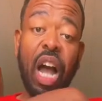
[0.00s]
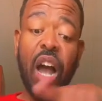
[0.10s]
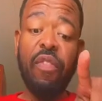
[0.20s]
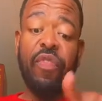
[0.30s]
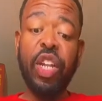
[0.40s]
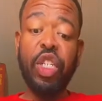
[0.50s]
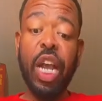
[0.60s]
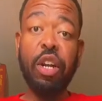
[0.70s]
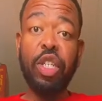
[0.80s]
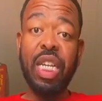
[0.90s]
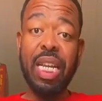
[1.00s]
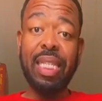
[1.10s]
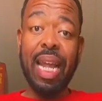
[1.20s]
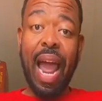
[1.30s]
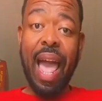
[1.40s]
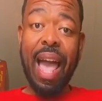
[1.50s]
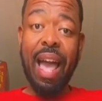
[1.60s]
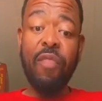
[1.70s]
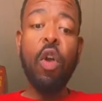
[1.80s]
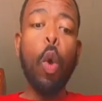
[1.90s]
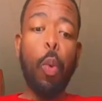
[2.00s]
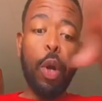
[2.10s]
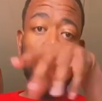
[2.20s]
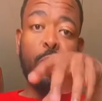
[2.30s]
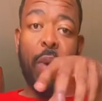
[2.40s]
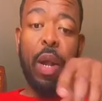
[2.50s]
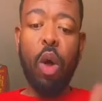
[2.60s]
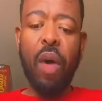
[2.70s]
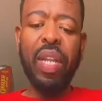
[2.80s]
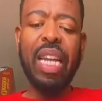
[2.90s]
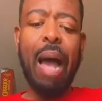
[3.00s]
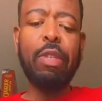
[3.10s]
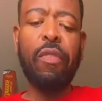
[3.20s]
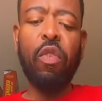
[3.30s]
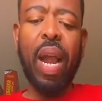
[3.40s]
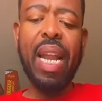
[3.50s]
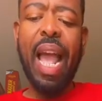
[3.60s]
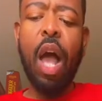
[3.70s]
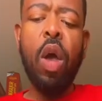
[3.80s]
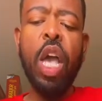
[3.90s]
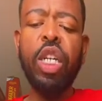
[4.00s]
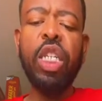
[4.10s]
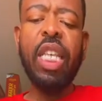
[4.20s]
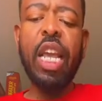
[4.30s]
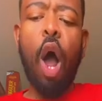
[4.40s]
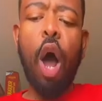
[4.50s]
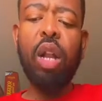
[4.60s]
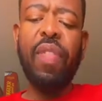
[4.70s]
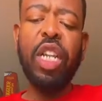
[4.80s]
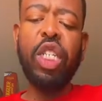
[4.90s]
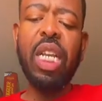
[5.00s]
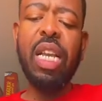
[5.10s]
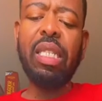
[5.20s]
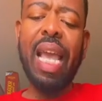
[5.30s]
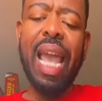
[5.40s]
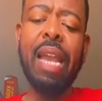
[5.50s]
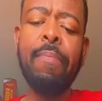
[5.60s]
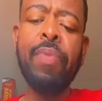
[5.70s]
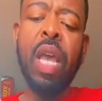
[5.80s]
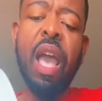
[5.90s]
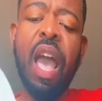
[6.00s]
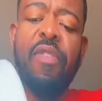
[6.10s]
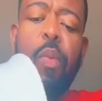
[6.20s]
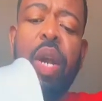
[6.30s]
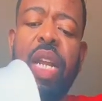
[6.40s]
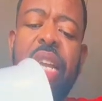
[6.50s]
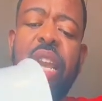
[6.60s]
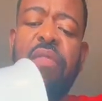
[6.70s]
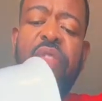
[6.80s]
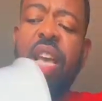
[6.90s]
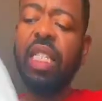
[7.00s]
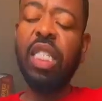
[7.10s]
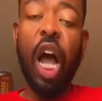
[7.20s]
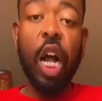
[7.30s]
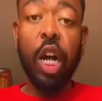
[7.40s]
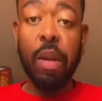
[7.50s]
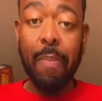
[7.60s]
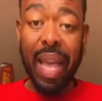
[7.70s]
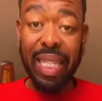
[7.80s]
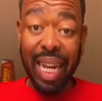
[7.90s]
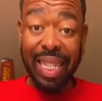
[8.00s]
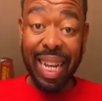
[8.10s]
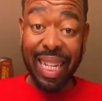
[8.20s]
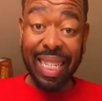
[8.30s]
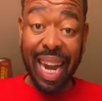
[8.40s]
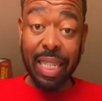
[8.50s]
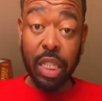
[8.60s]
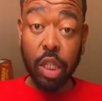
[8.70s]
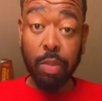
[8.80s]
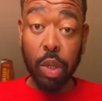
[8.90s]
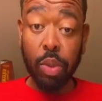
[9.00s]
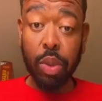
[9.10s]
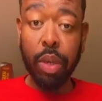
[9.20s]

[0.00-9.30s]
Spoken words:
of the cheddar cheese that I have, we're going to sprinkle on the top. So for right now, just get all of that cheese in, and then we're going to give this a good mix until it's nice and smooth.